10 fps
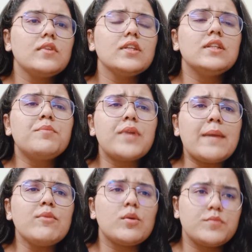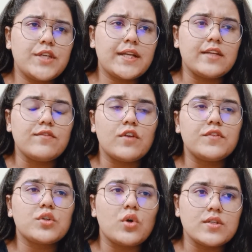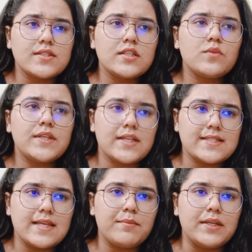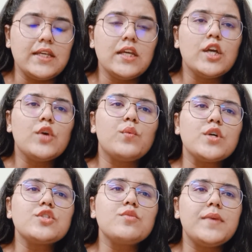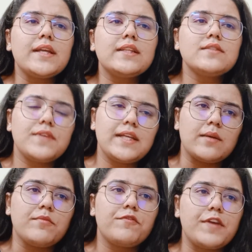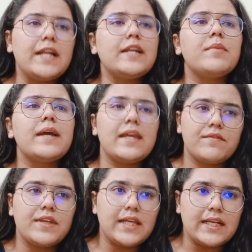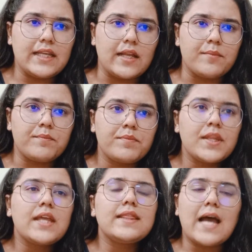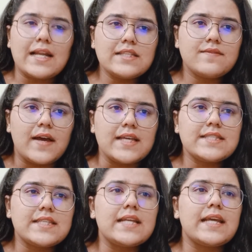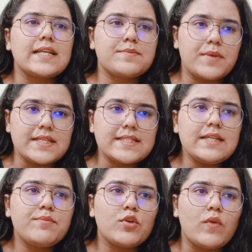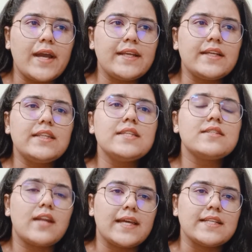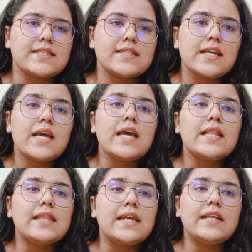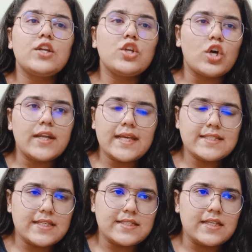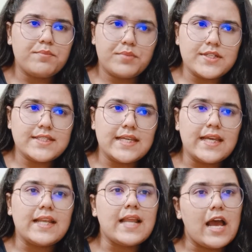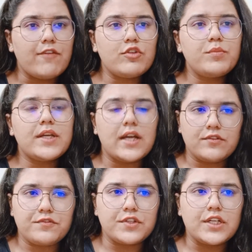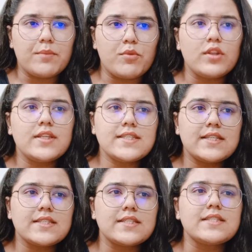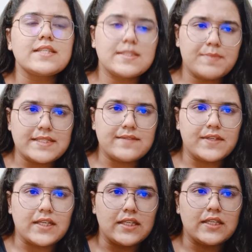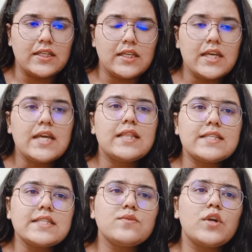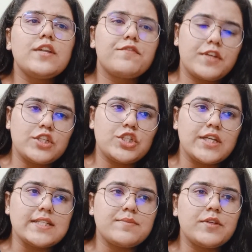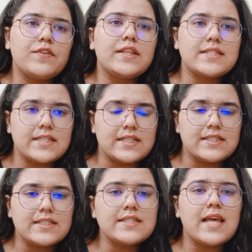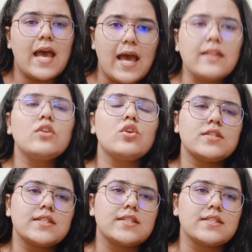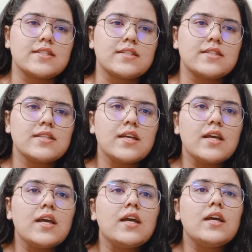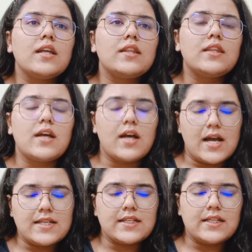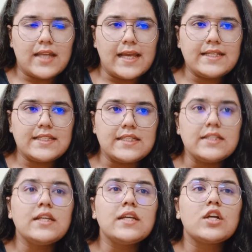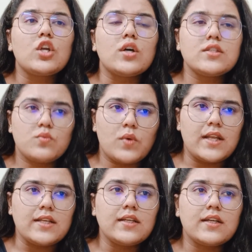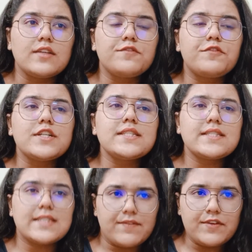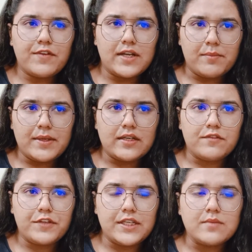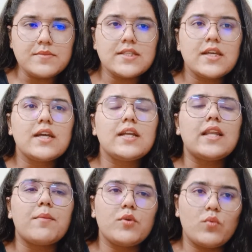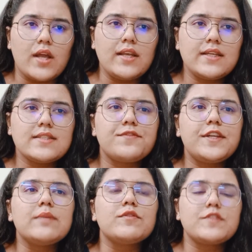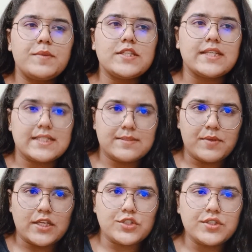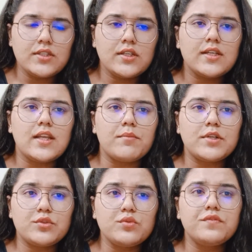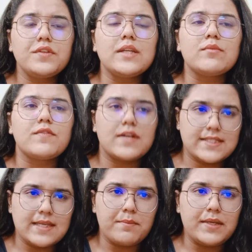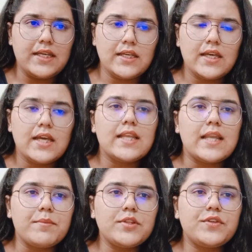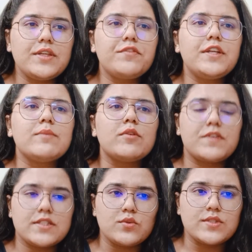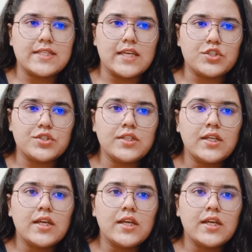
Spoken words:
The prime objective of the Constituent Assembly was to make this freedom felt by every Indian. That is why state expressly provided these rights. They did not exist per se and have to be conferred upon the citizens specifically. This is what differentiates between the citizens and the non-citizens. Article 19, Clause 1 confers 7 fundamental freedoms. Number 1 is freedom of speech and expression. Number 2, freedom of assembly. Number 3, freedom of association.